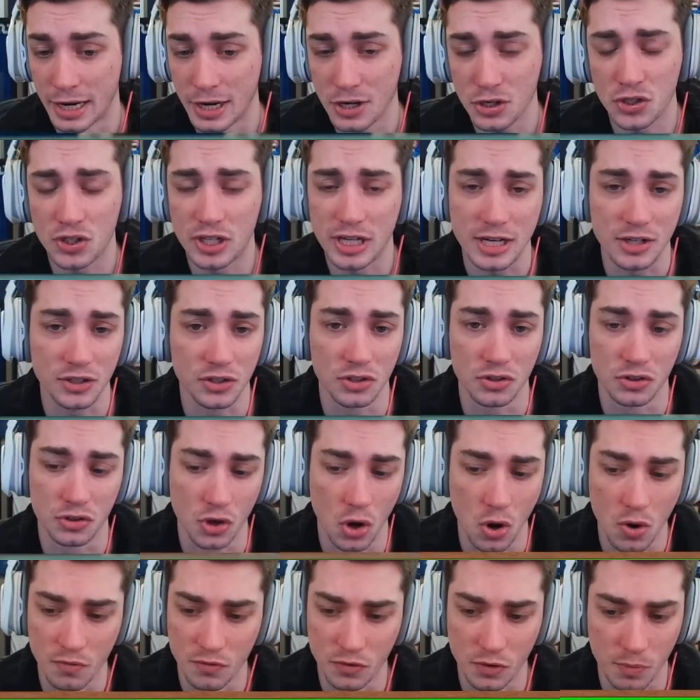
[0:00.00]
His season's
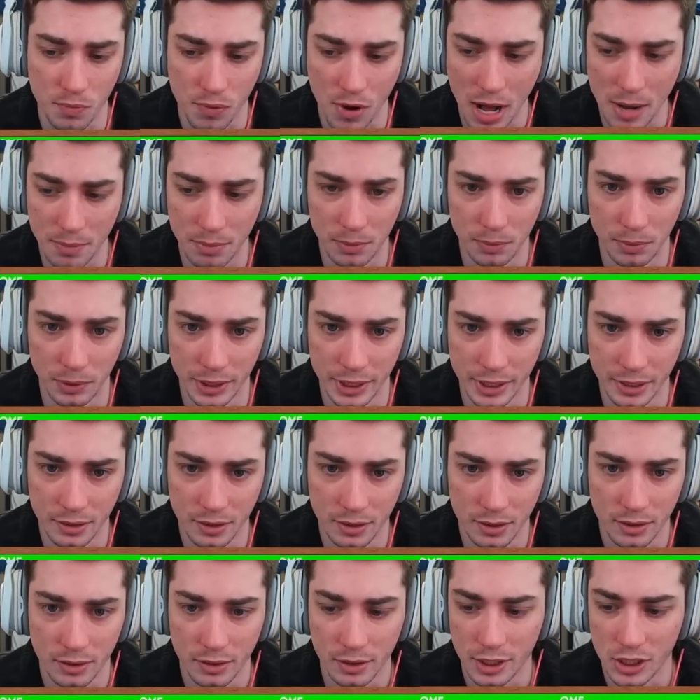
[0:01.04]
over, probably,
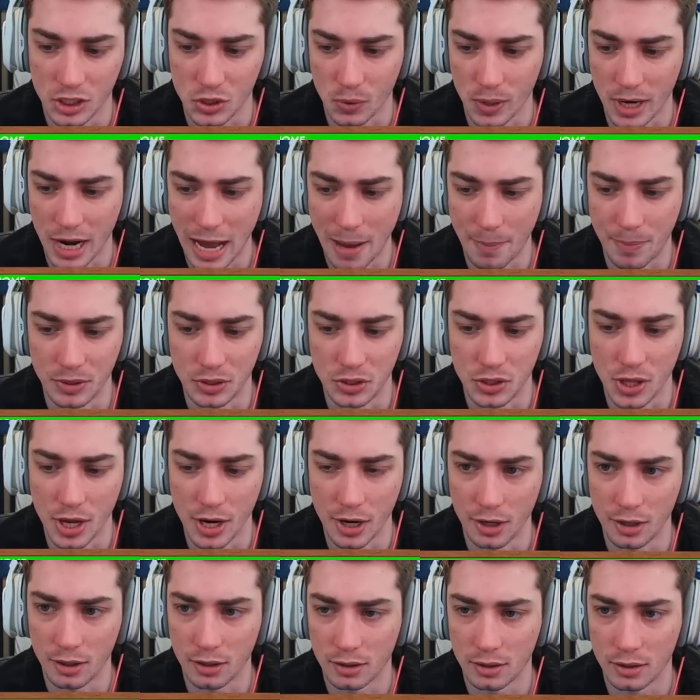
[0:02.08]
is what happens
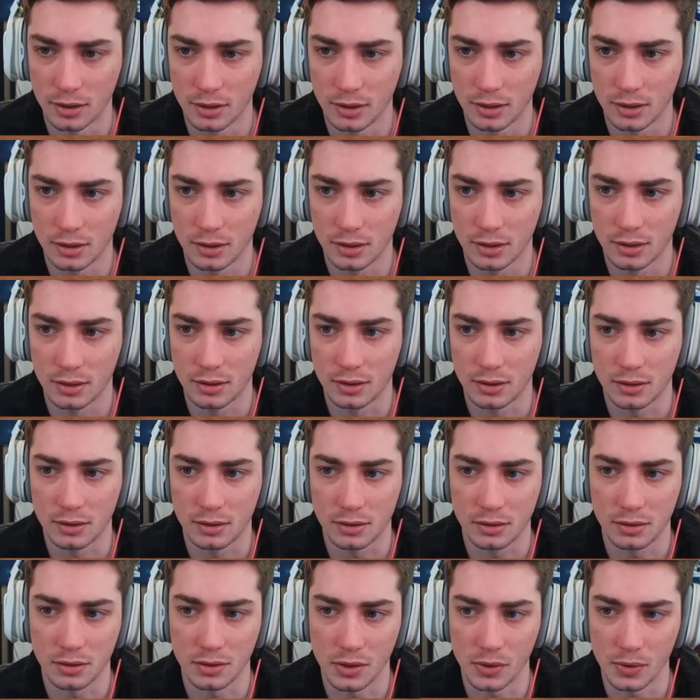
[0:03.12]
there.
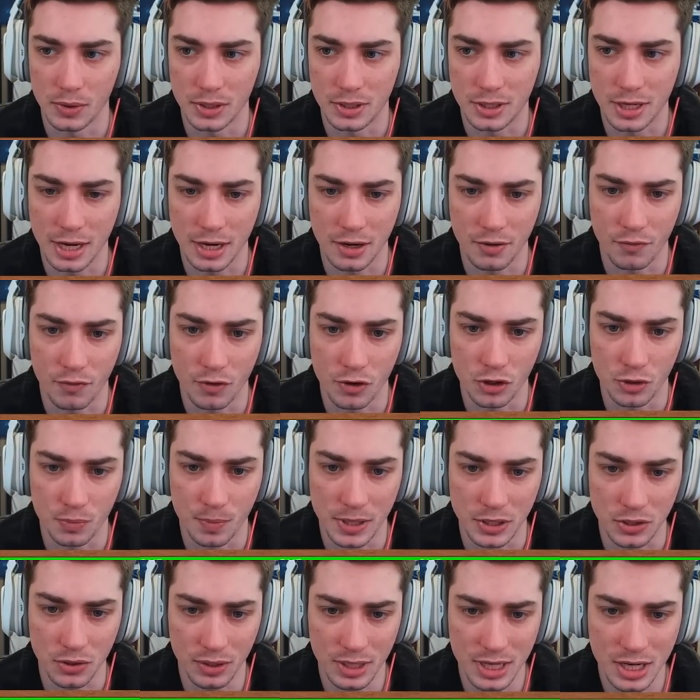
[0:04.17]
Although he's taking first
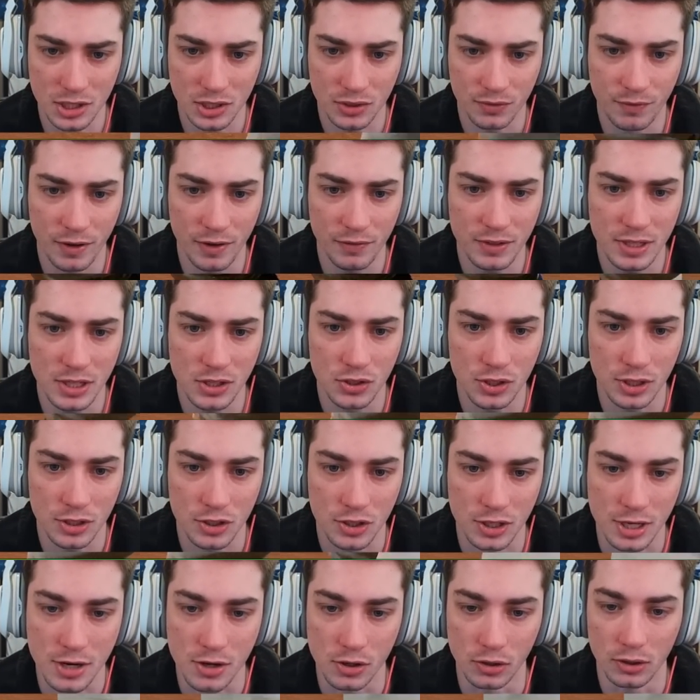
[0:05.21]
base. Only has 56
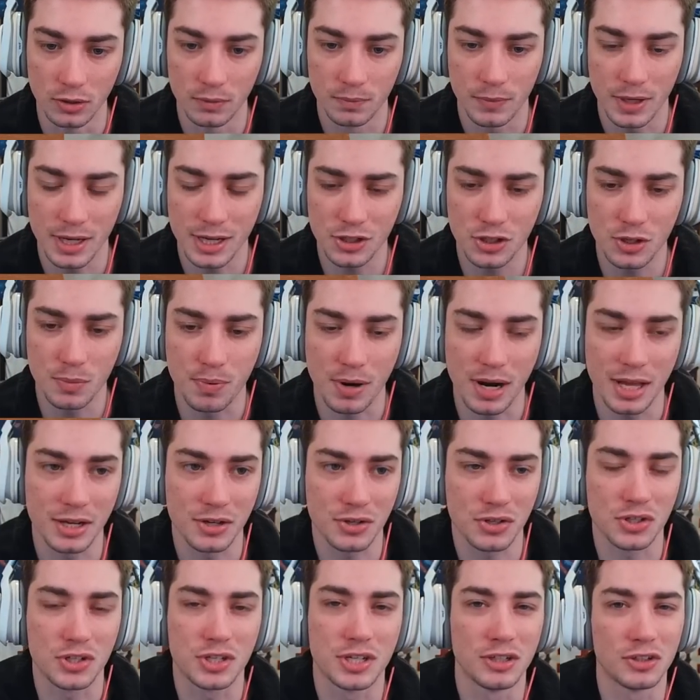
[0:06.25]
steal. I guess he probably
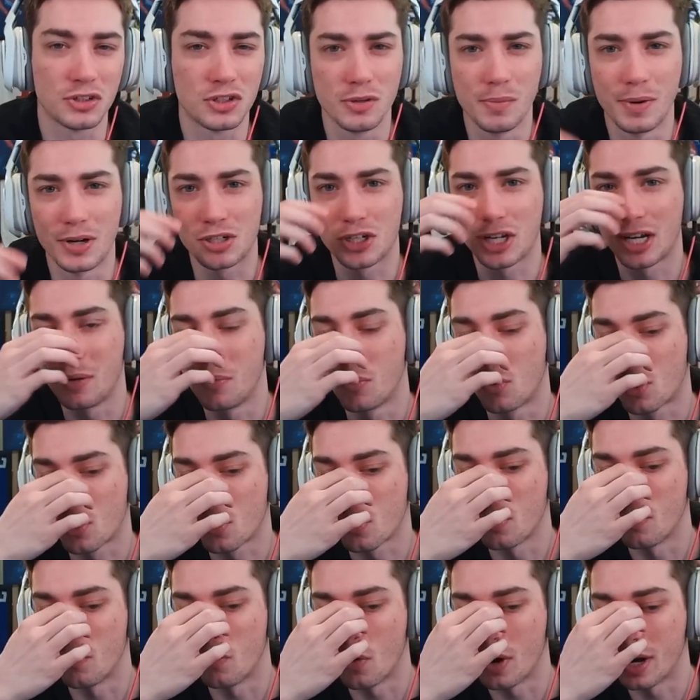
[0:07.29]
doesn't steal too much anymore
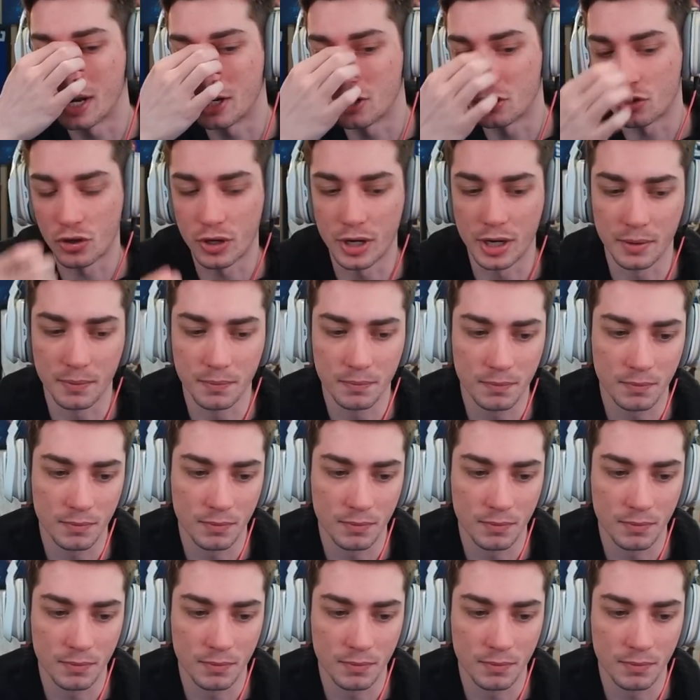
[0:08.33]
to avoid injury,